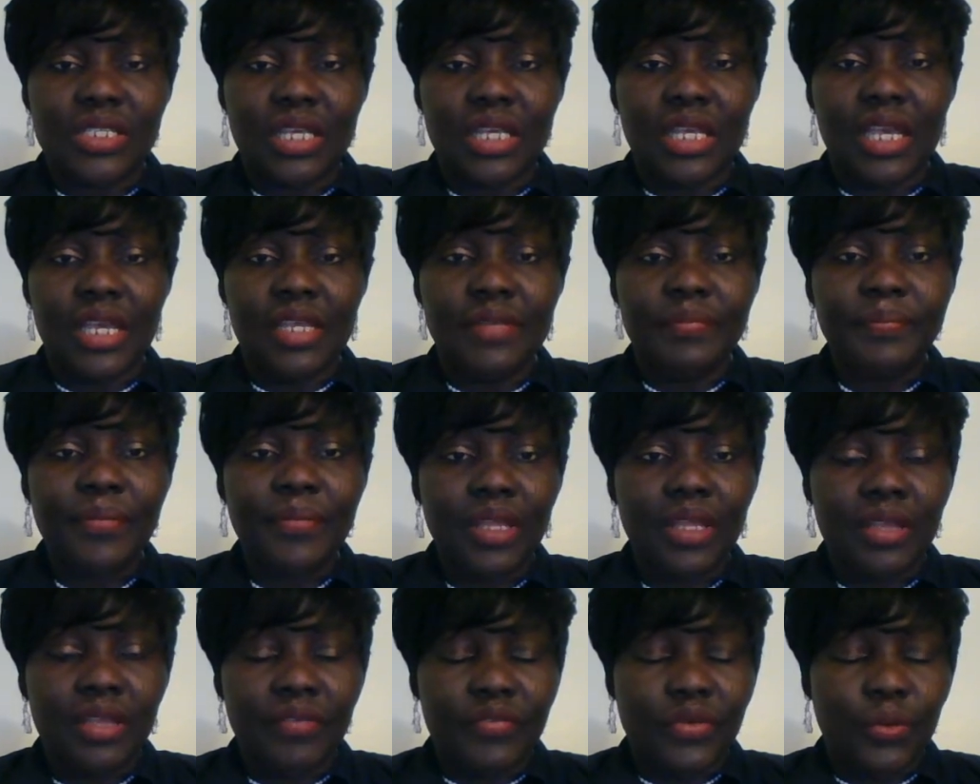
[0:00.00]
again,
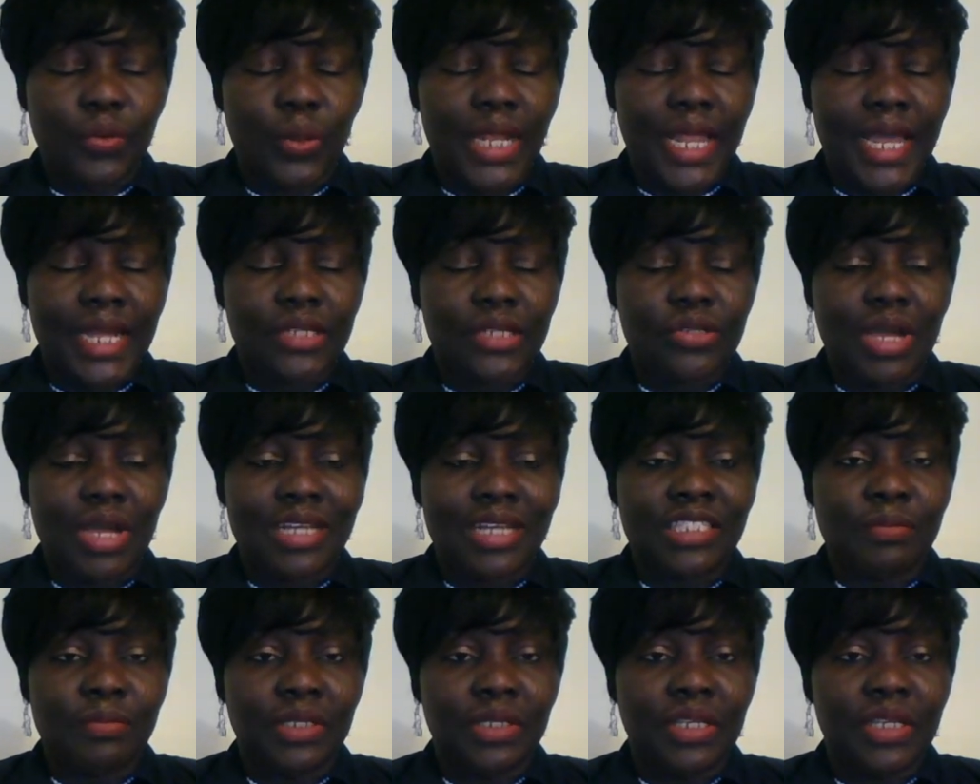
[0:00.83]
if you would like to
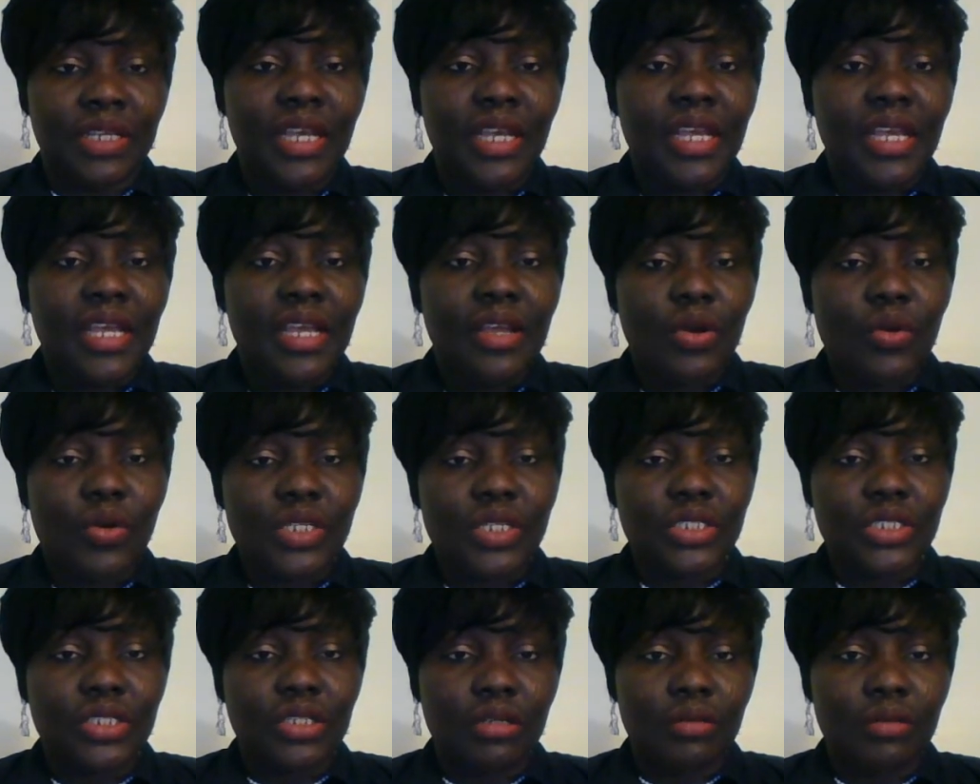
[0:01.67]
ask me
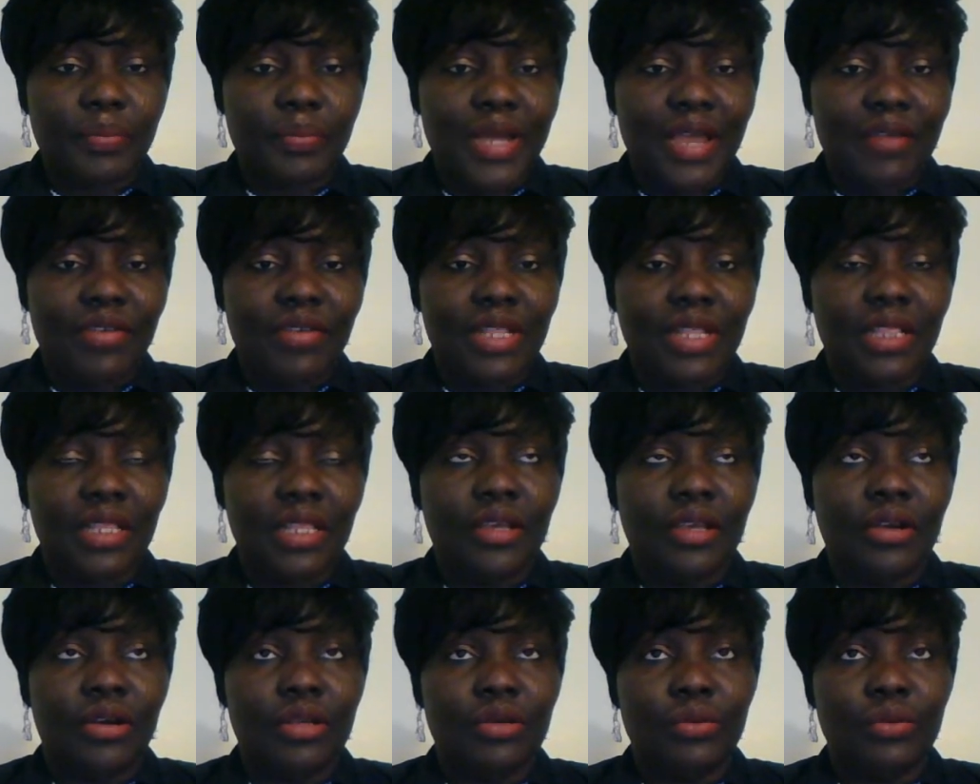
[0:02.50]
question
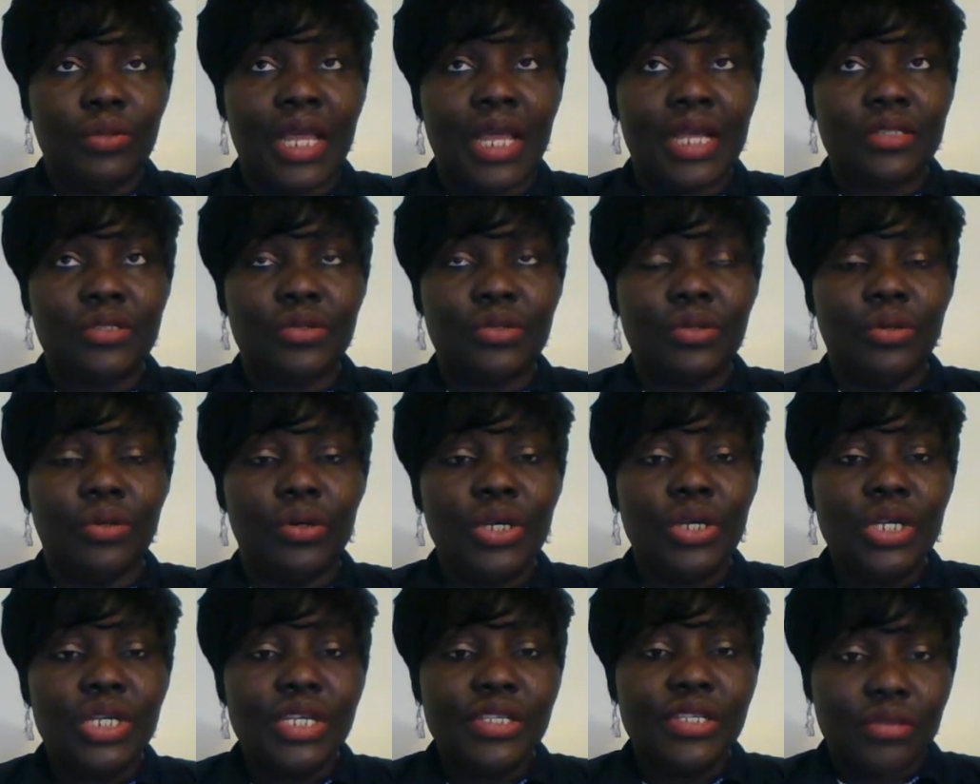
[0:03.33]
privately or you would like to
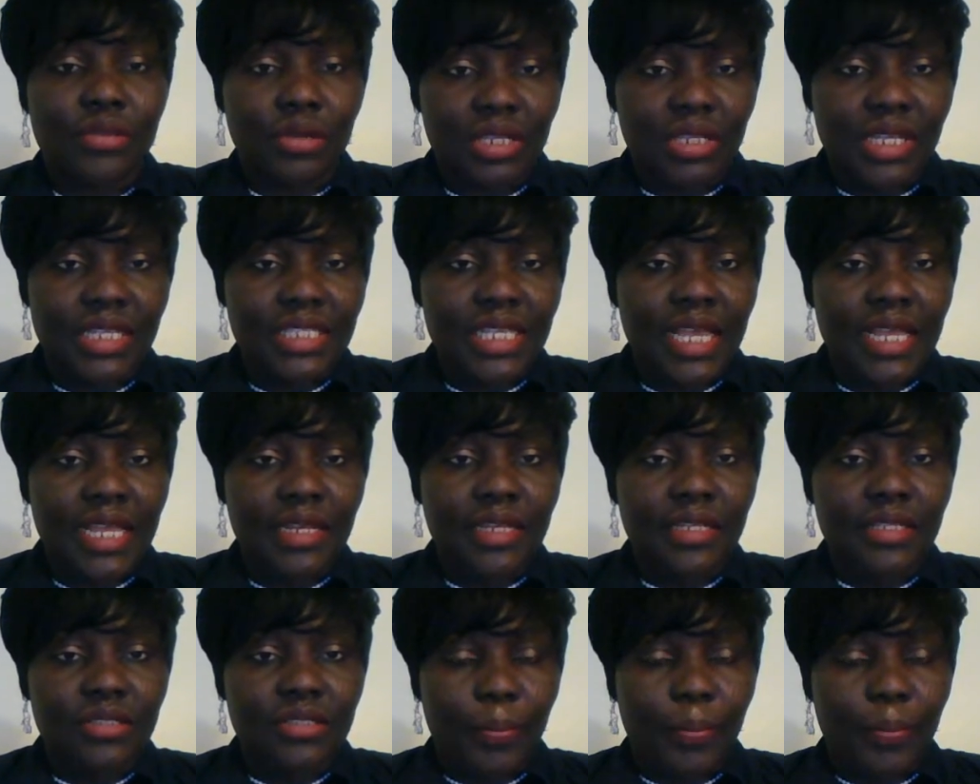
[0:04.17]
suggest
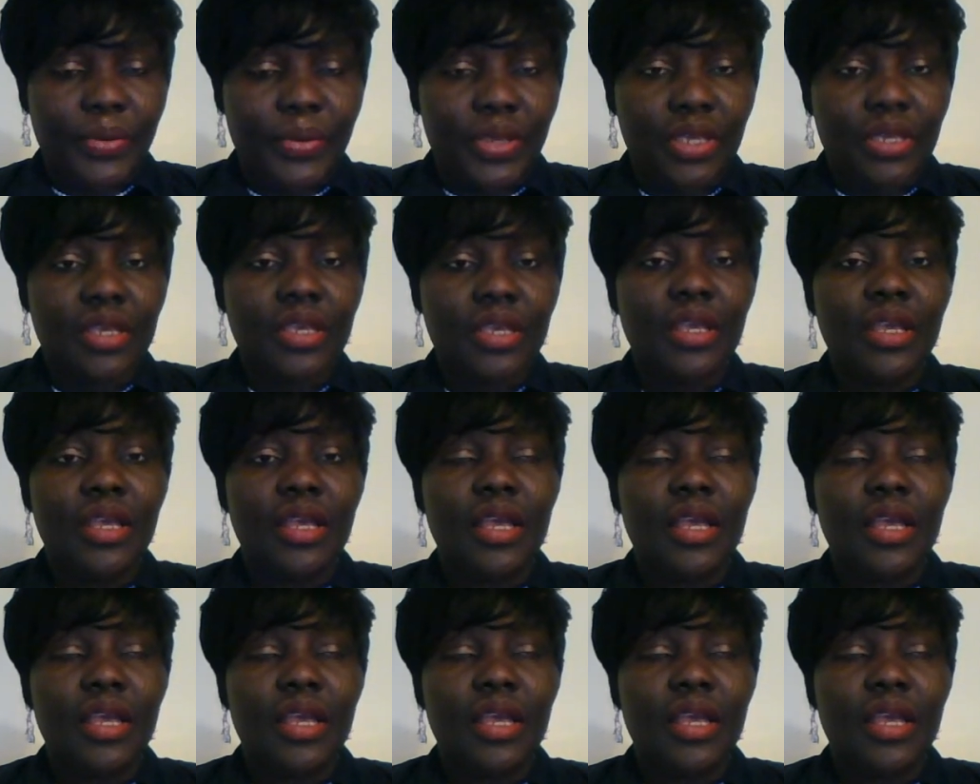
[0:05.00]
any topic